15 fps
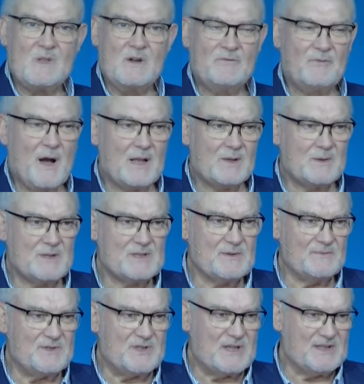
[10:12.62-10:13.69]
followers
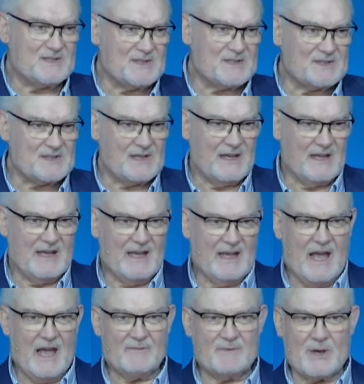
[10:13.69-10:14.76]
of Jesus,
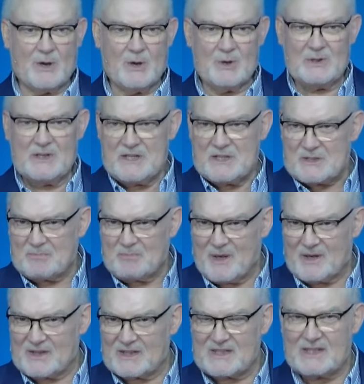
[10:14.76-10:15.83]
have the Holy
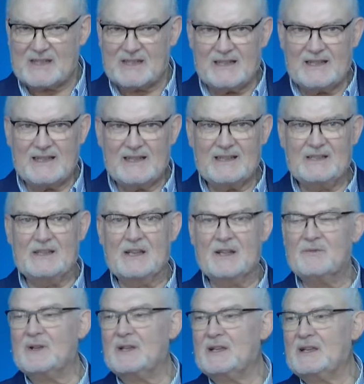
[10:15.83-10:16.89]
Spirit
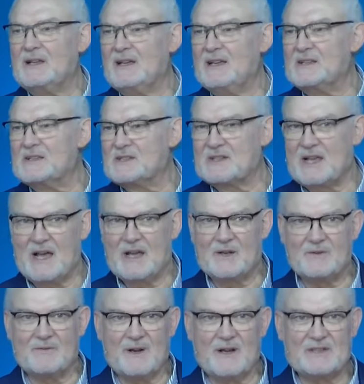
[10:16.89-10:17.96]
living inside
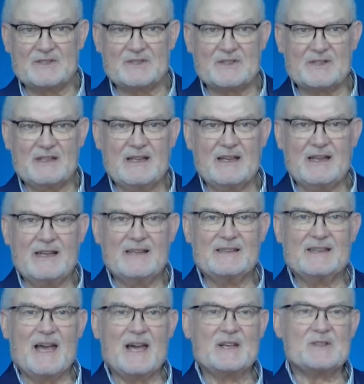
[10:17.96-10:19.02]
of us.
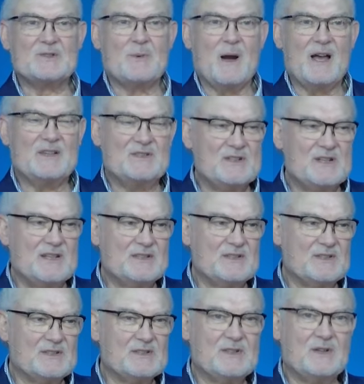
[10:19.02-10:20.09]
That is why
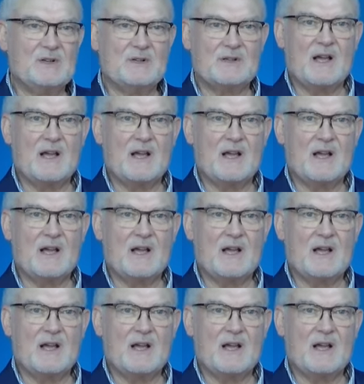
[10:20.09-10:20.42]
Jesus could